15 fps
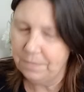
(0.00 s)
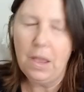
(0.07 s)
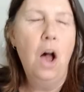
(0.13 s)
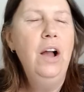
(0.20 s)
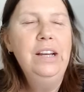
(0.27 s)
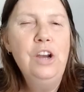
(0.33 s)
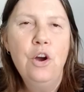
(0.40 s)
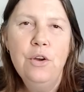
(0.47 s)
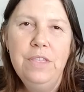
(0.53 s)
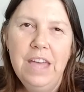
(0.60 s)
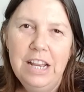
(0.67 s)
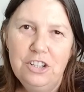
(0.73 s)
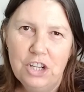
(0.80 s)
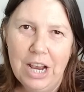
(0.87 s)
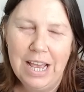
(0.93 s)
I know
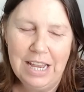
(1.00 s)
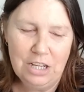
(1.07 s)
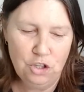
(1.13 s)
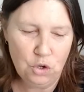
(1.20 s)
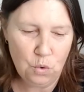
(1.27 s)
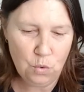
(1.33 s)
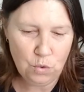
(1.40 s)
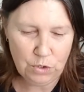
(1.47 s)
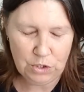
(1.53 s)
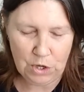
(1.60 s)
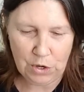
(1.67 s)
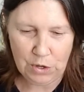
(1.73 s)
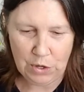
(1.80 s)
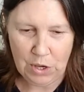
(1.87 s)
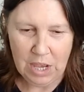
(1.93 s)
that change
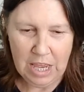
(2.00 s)
also